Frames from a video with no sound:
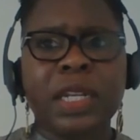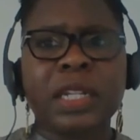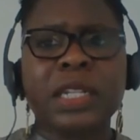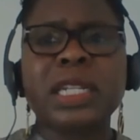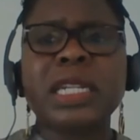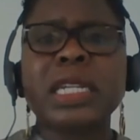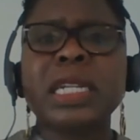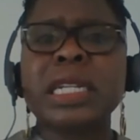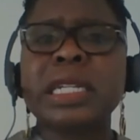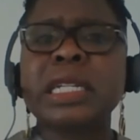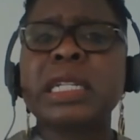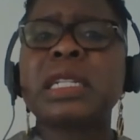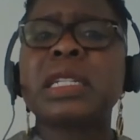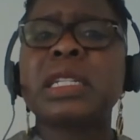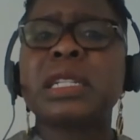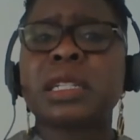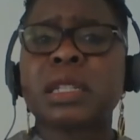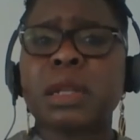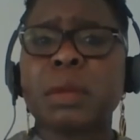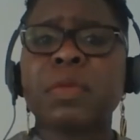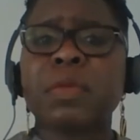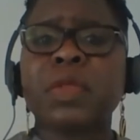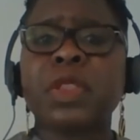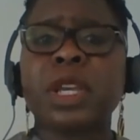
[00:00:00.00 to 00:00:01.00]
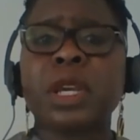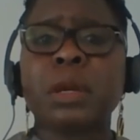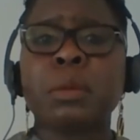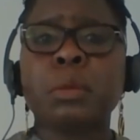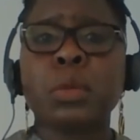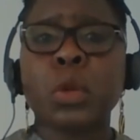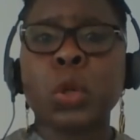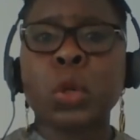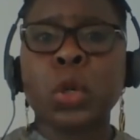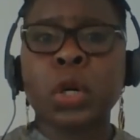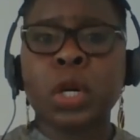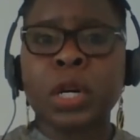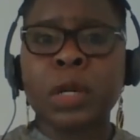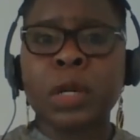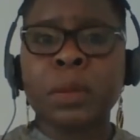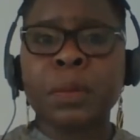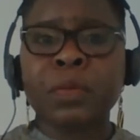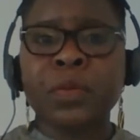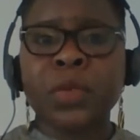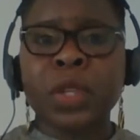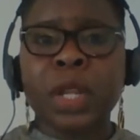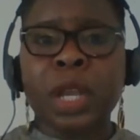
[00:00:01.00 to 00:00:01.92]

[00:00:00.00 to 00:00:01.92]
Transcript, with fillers: it, it needed something more.